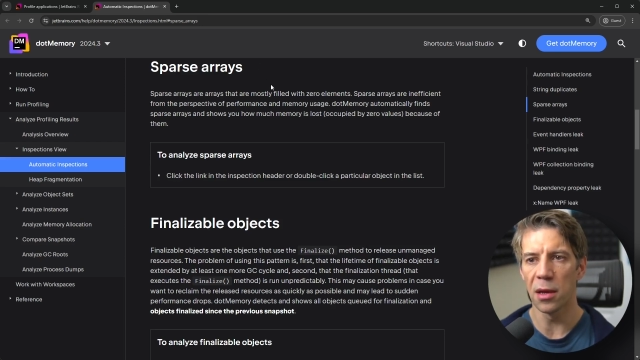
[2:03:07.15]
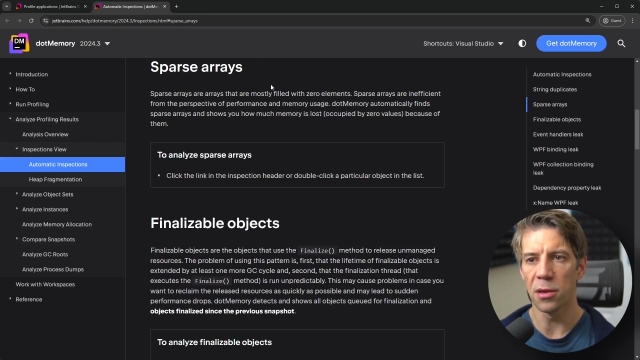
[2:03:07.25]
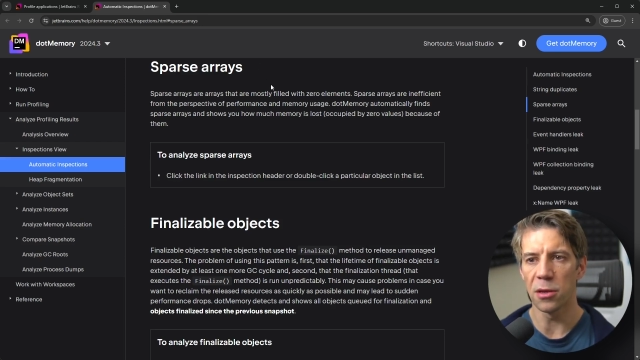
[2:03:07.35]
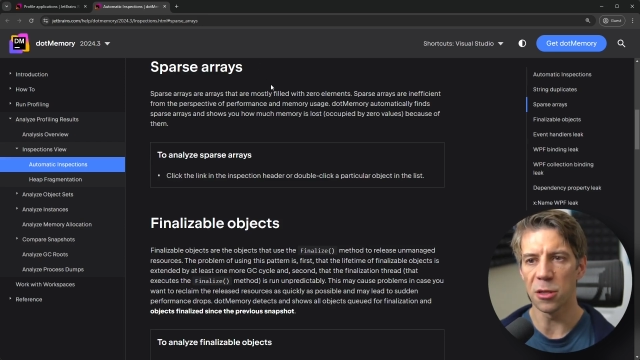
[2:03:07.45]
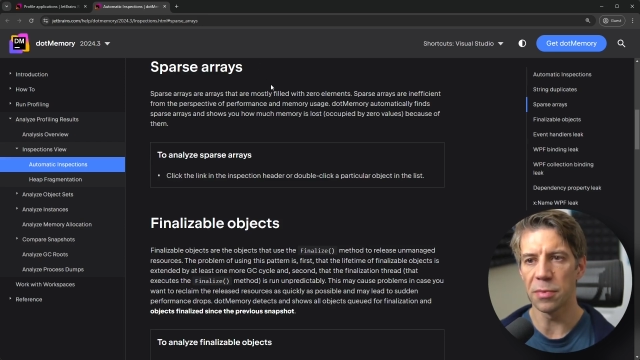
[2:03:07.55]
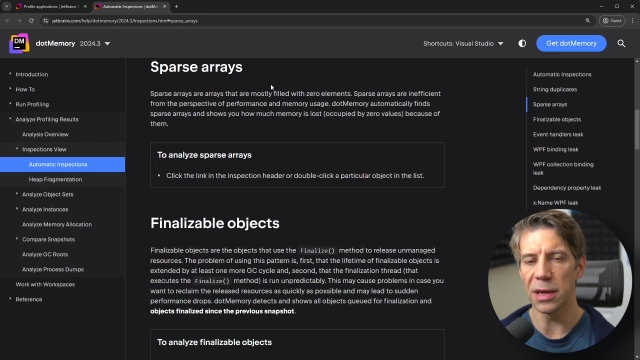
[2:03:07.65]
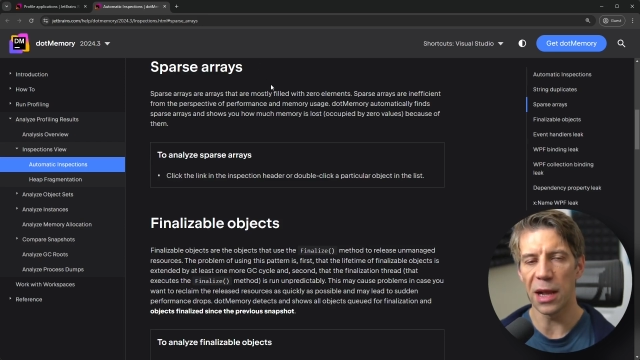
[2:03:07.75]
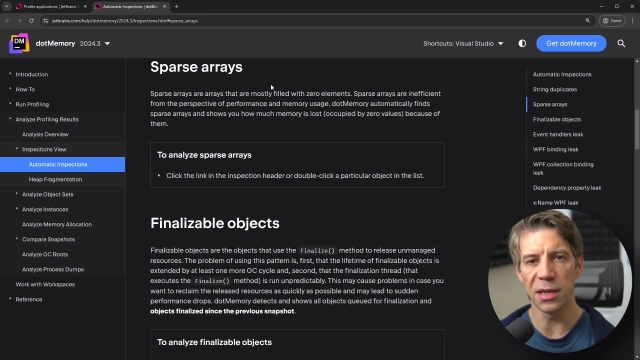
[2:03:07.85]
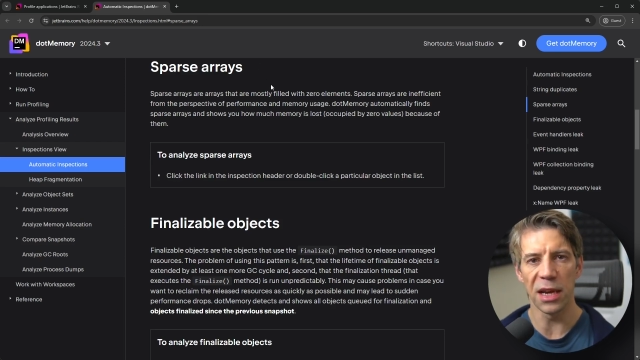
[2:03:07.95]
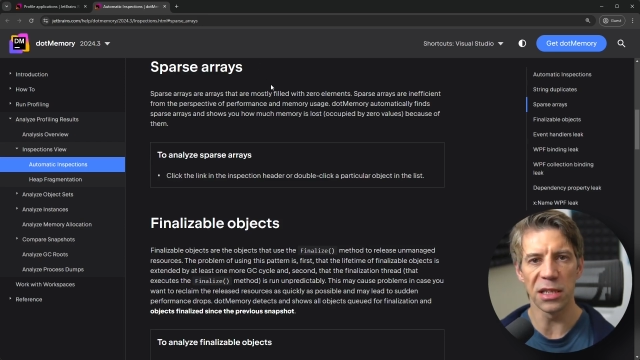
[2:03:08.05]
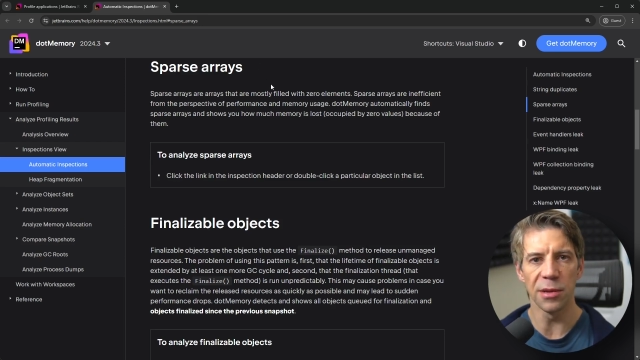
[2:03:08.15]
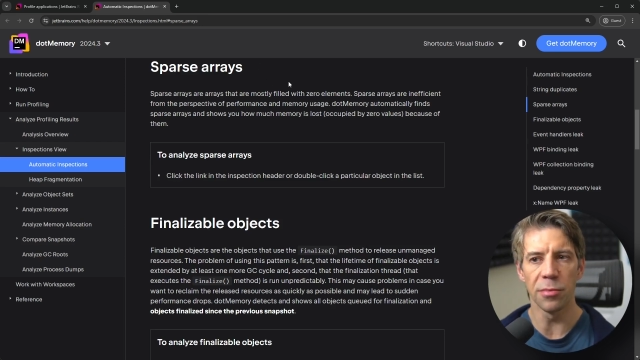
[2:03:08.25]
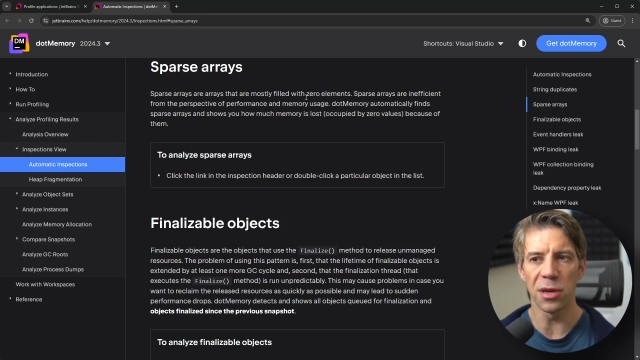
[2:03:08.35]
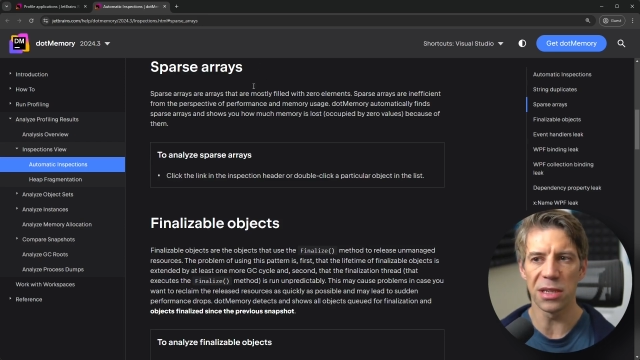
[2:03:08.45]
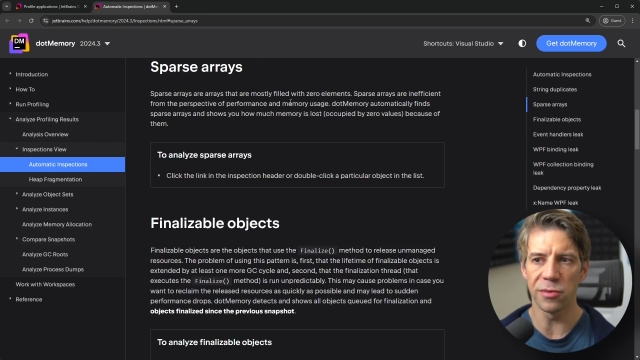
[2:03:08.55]
that's been allocated
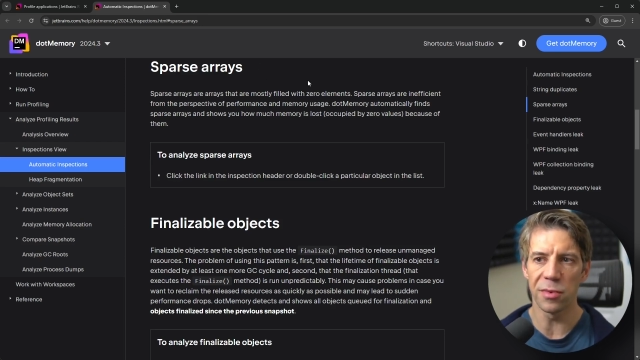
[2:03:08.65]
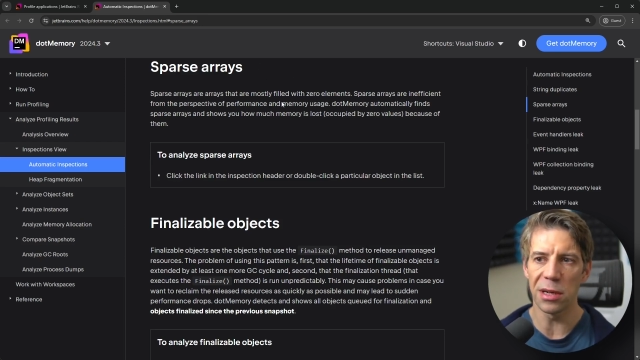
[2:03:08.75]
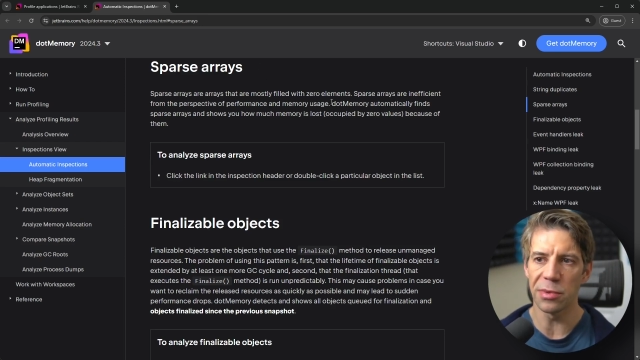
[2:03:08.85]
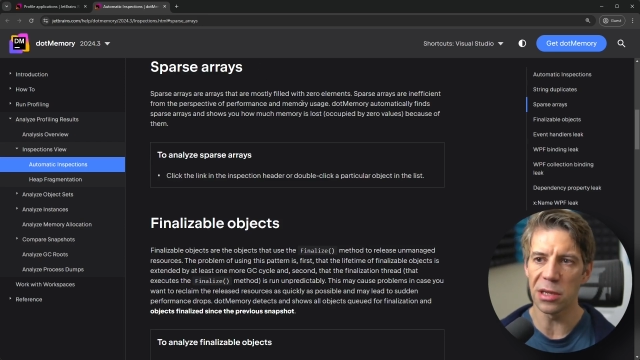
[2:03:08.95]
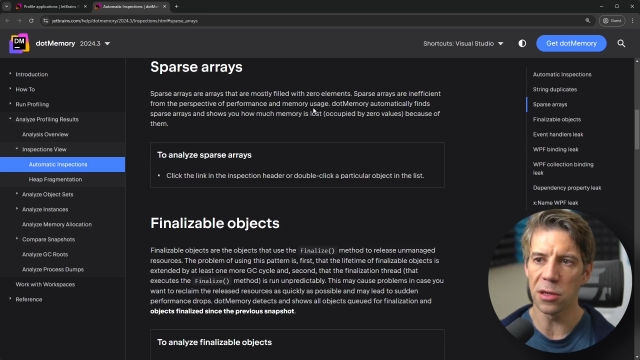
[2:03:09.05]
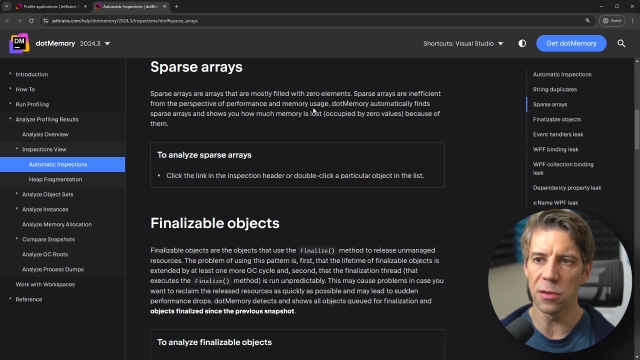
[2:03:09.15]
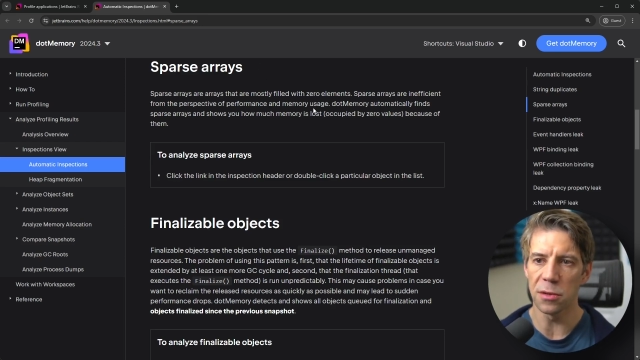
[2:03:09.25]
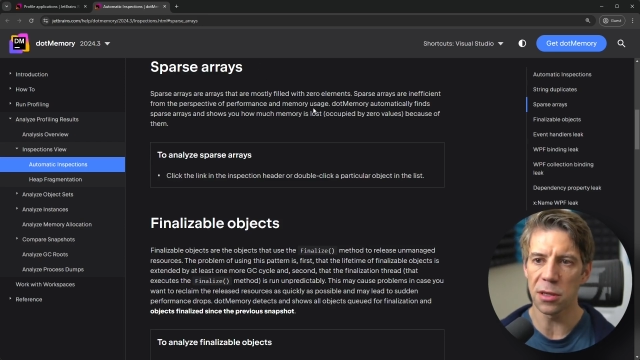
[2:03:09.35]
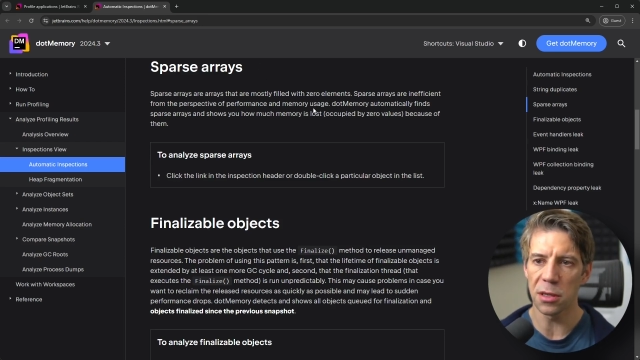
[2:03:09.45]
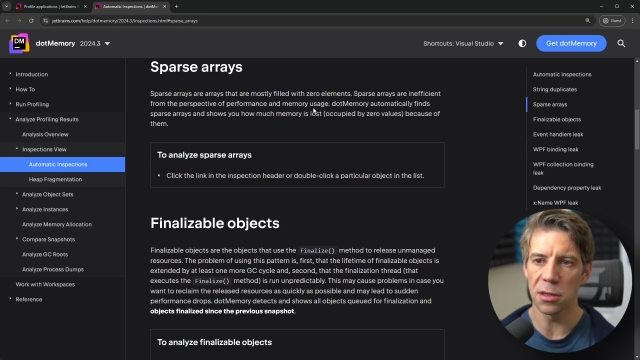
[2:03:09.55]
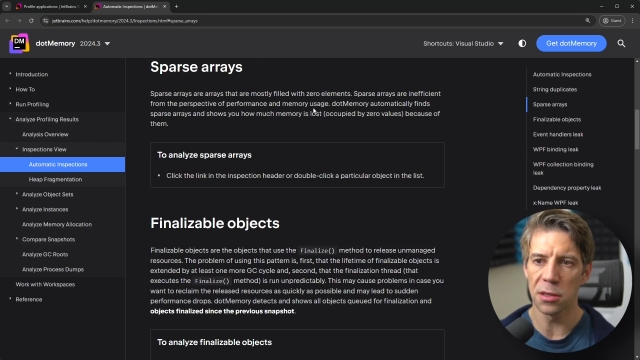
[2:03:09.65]
but isn't really being used.